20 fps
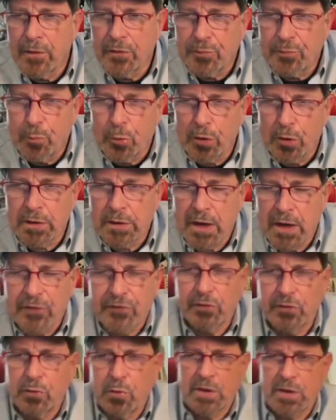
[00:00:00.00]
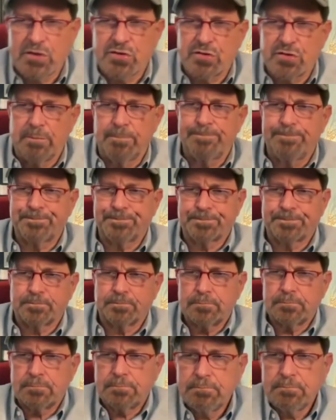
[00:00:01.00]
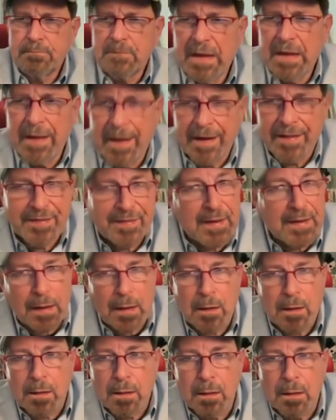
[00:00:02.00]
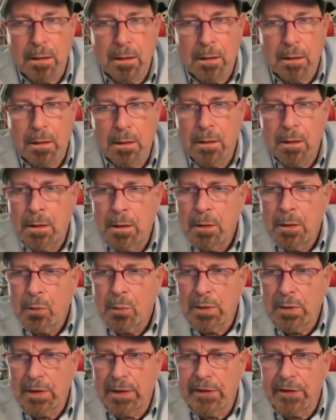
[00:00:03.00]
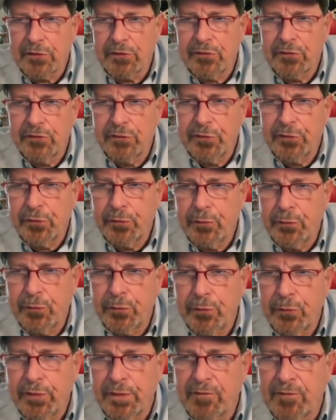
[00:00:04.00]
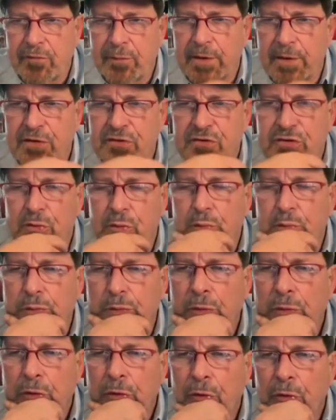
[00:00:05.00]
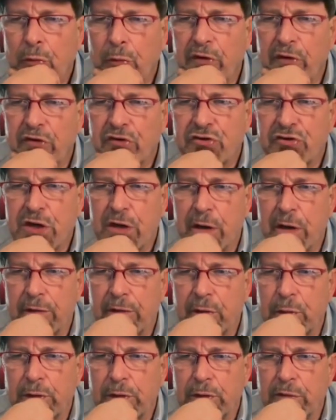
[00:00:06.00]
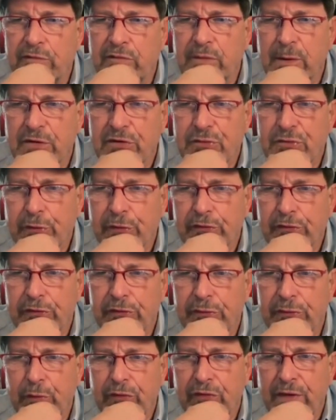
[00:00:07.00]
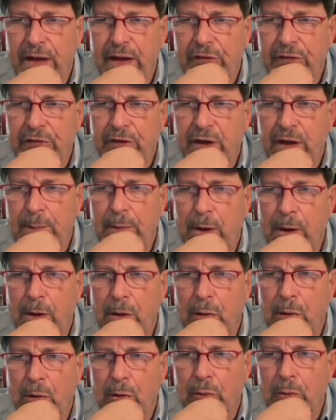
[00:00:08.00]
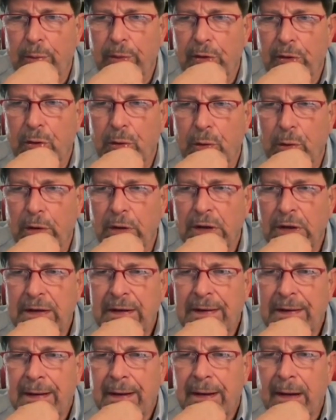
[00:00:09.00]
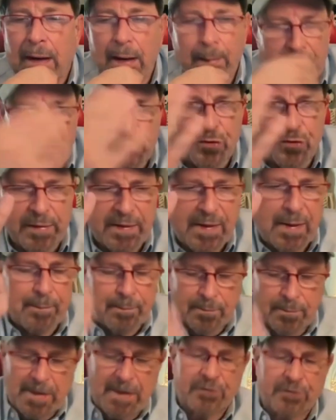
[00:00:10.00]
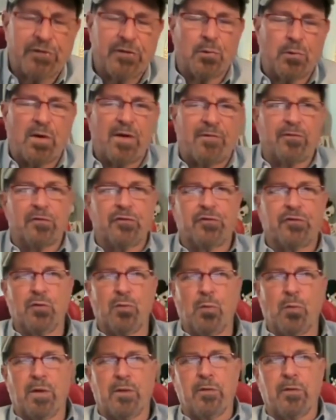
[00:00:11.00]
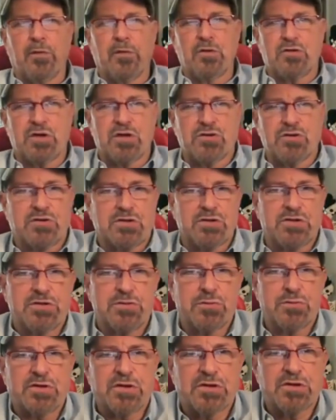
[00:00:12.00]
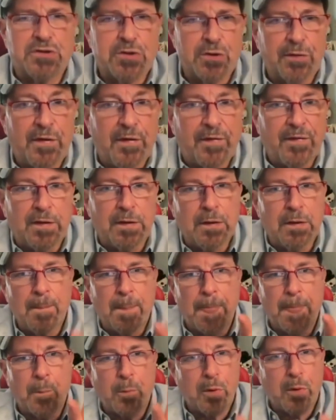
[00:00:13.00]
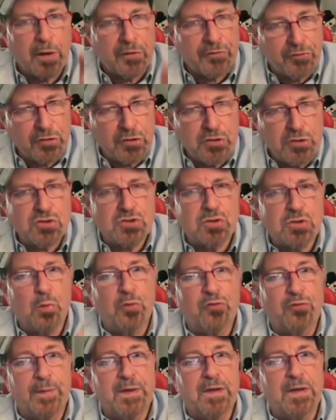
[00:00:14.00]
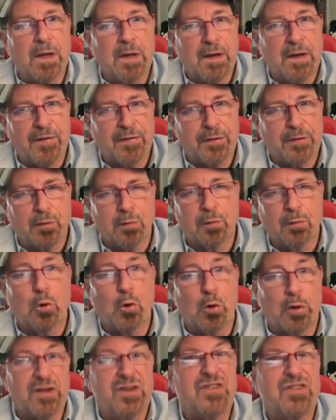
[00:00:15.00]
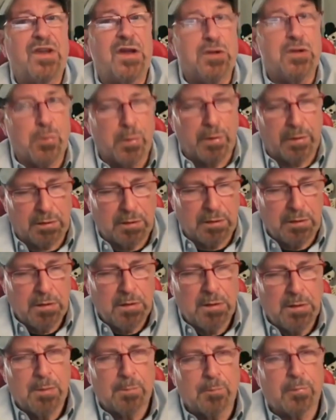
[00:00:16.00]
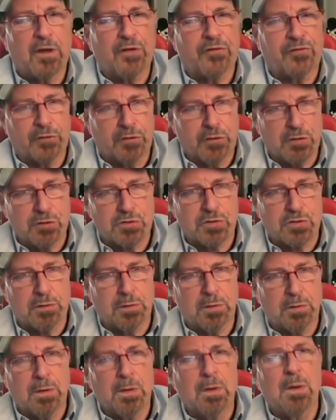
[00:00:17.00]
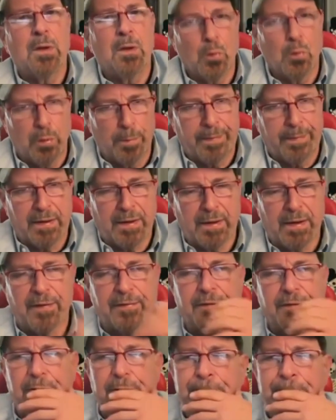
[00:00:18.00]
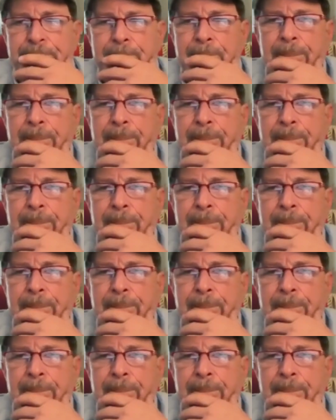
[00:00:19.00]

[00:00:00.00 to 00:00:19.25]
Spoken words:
Brooklyn asks a question, and I think relates to the information we shared that we learned from our sources. Was that a sidebar or open court? I'm assuming that's the reference to whether the judge was concerned that the prosecution was being unethical, or continuing prosecution would be unethical.